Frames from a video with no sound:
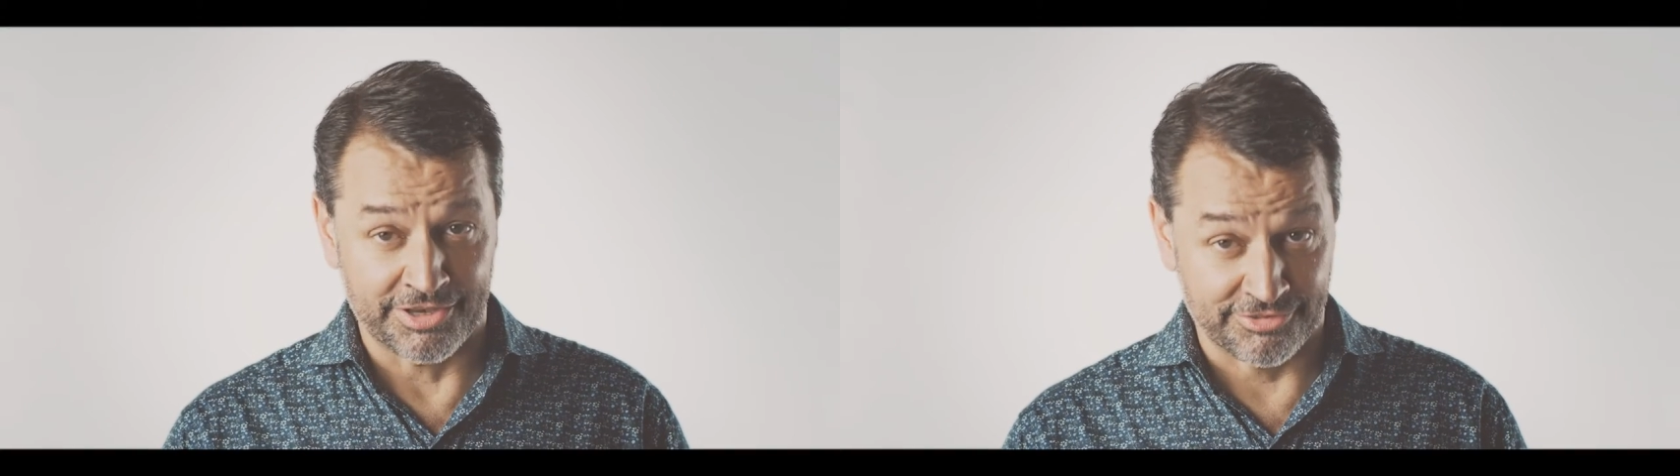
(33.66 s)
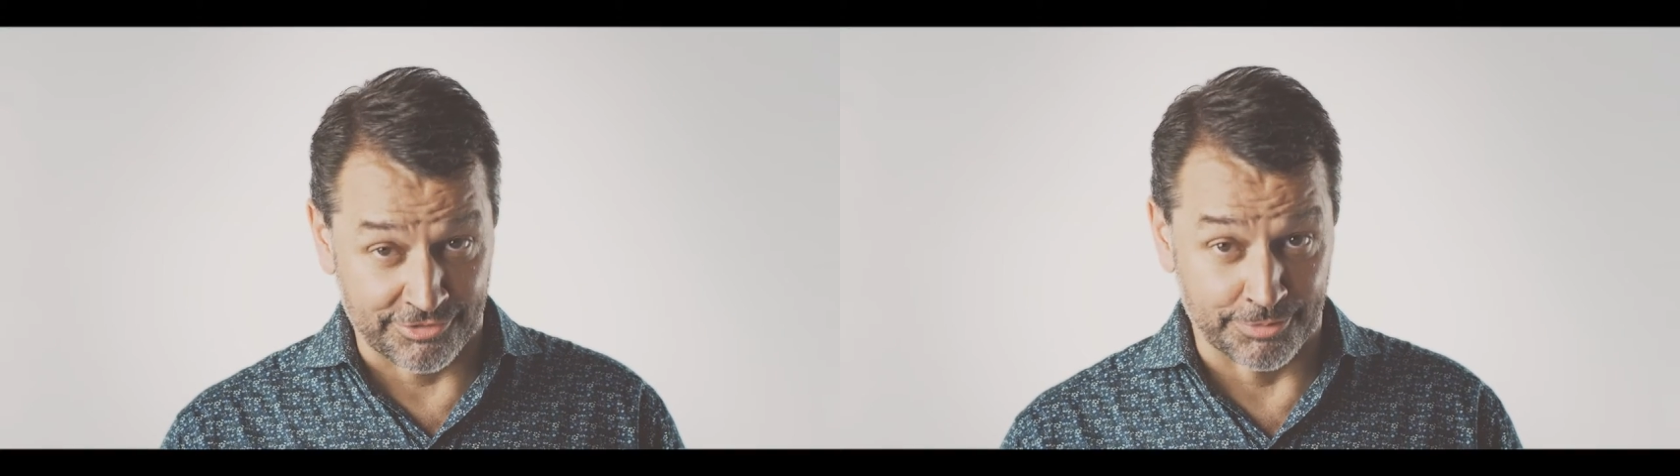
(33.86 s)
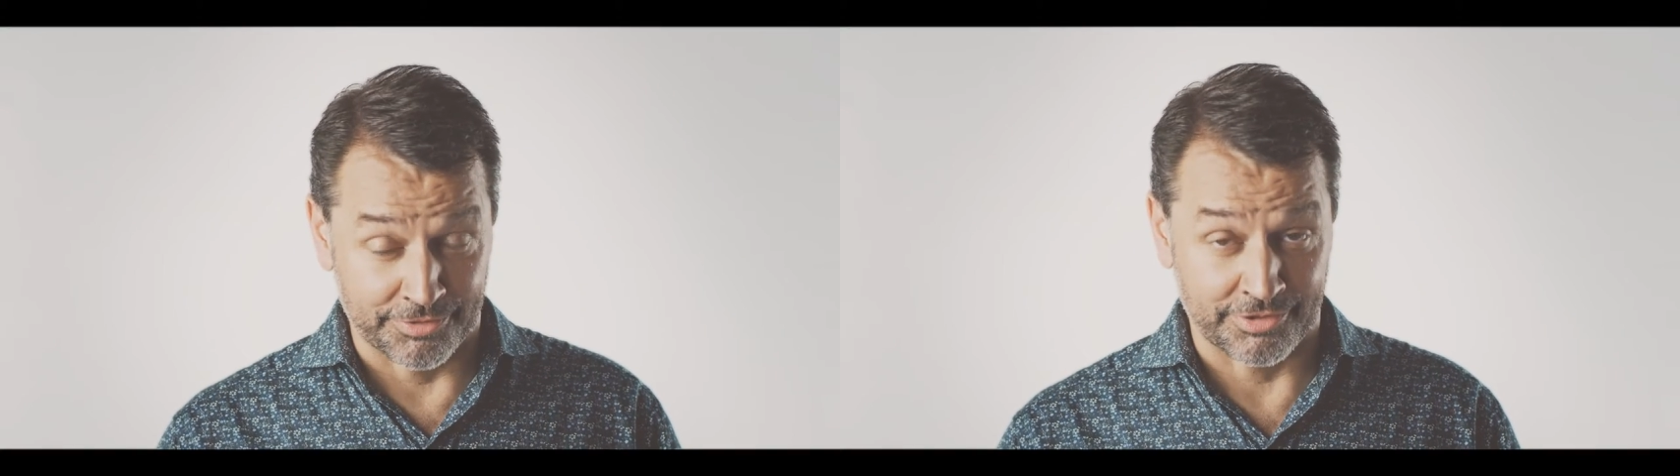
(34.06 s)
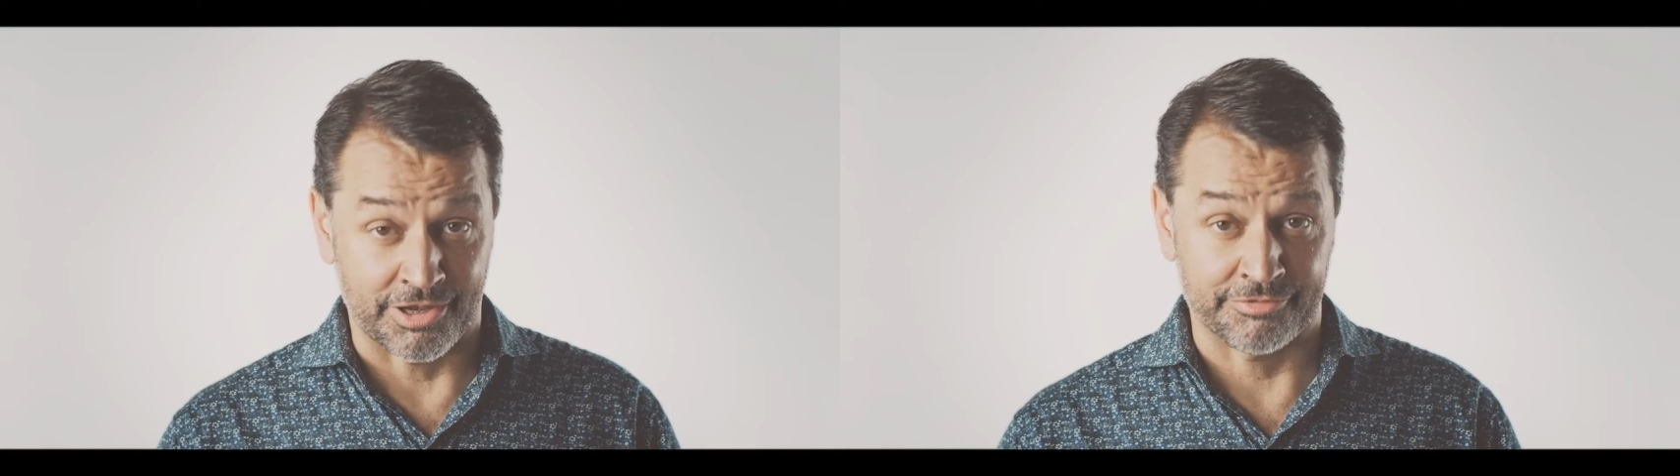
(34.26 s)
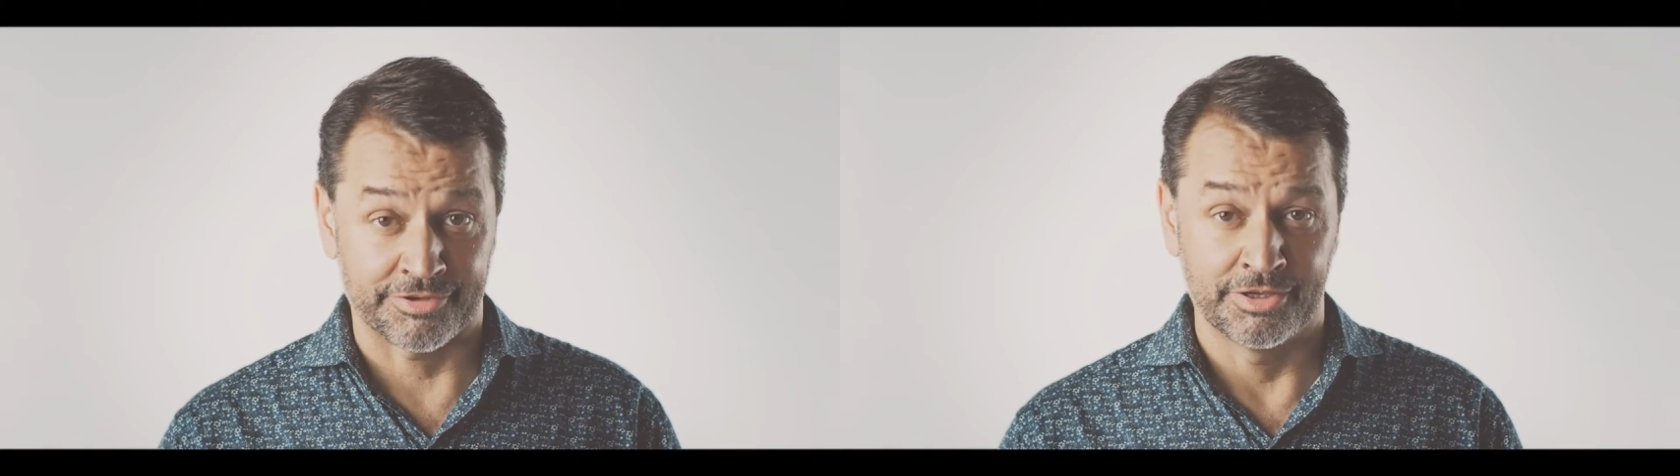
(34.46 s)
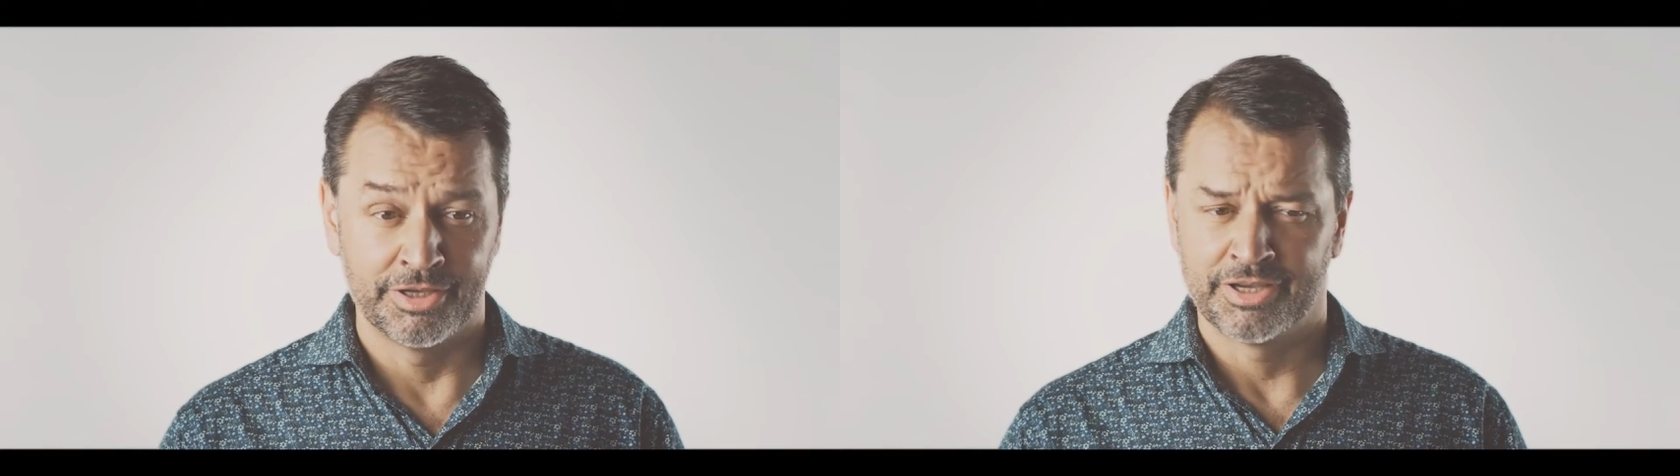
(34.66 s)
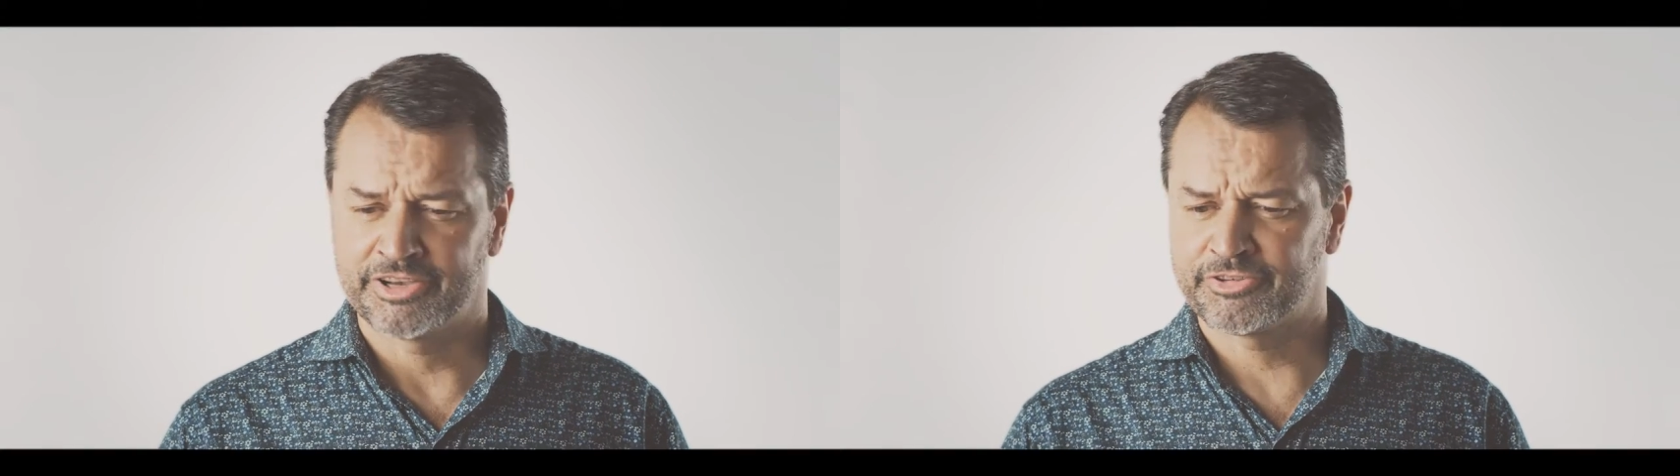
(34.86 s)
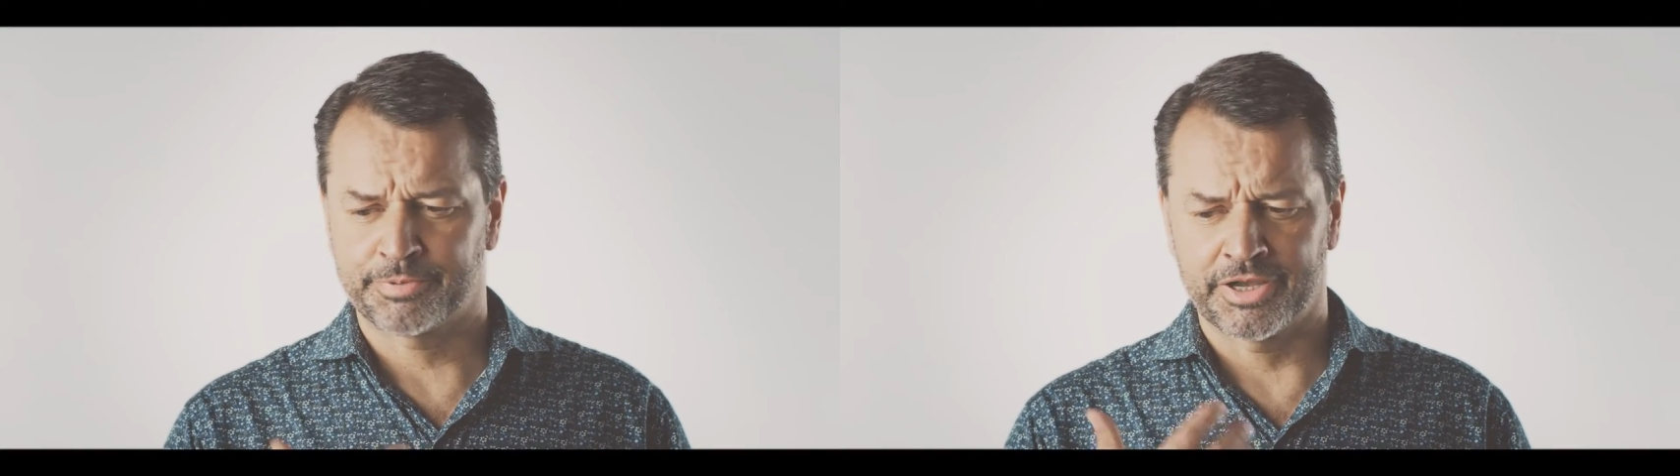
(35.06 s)
I slurp the coffee.
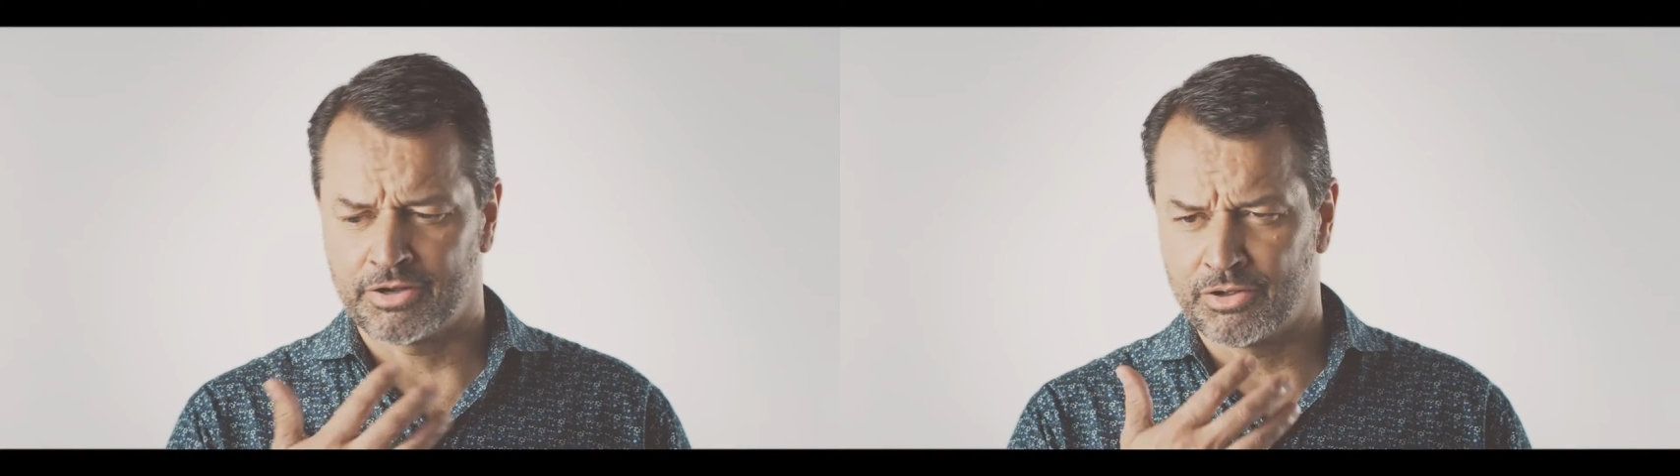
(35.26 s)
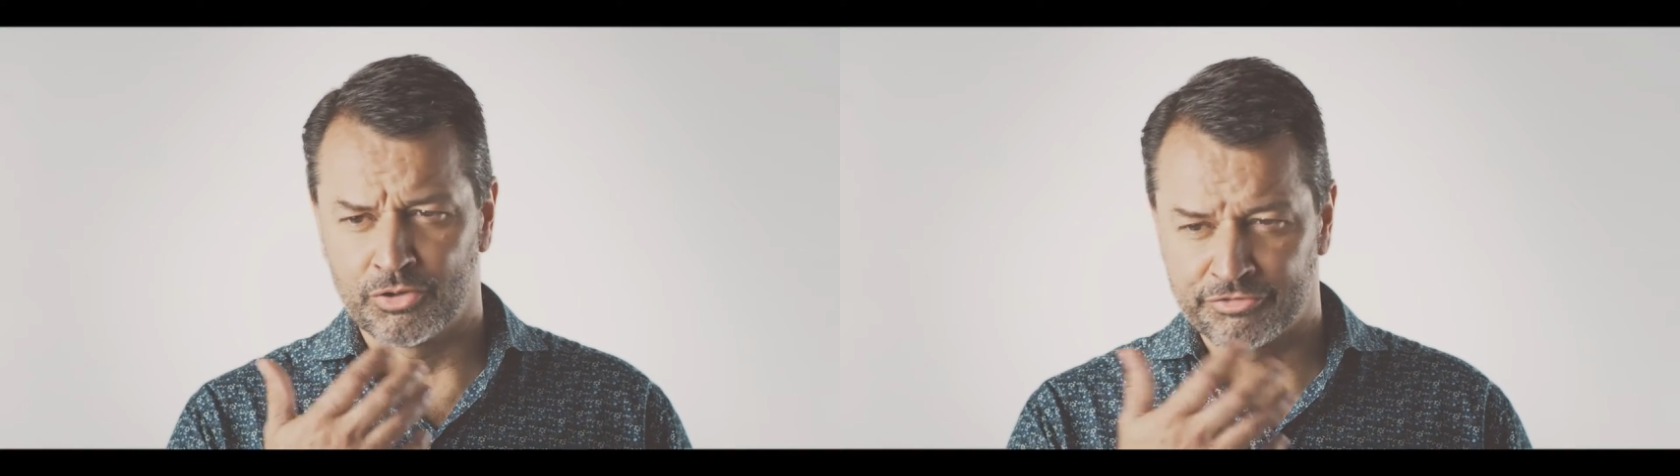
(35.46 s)
I spray it all